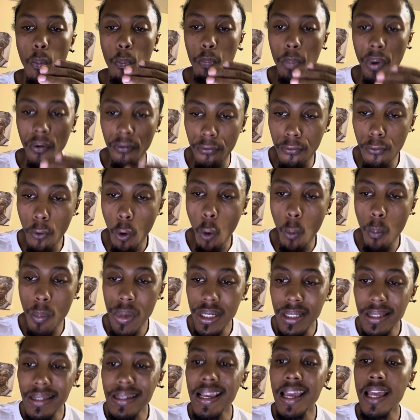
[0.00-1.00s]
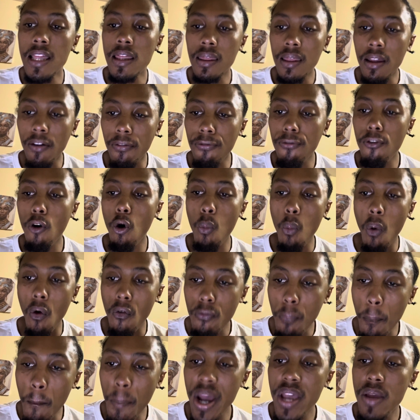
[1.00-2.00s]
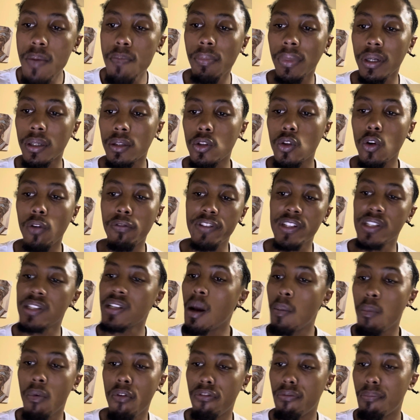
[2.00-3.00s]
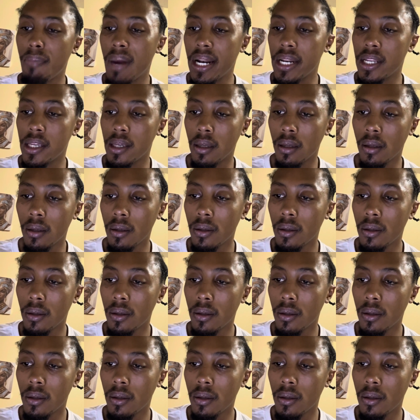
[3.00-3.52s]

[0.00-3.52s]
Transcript: performance in the form of payment of a sum of money.